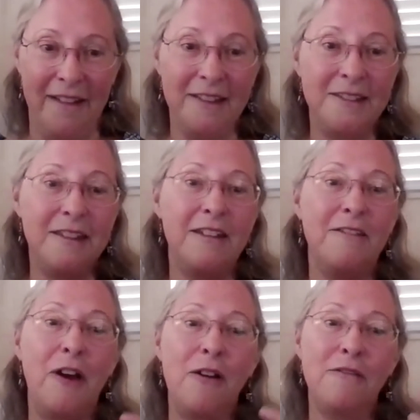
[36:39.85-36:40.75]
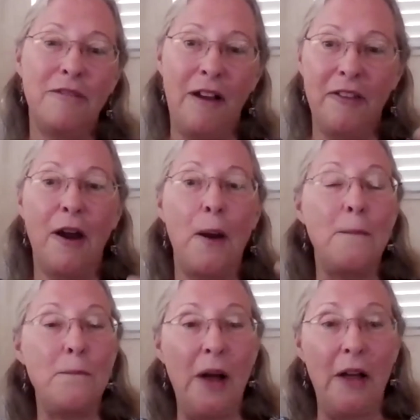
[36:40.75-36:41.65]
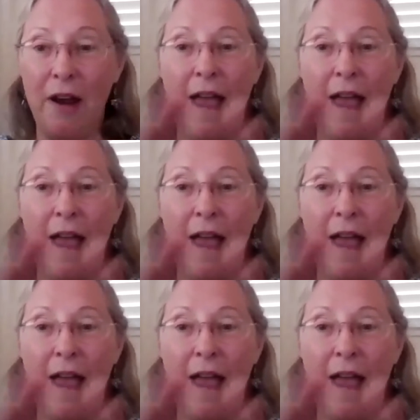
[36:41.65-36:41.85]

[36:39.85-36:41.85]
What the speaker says: instead of our father, our mother.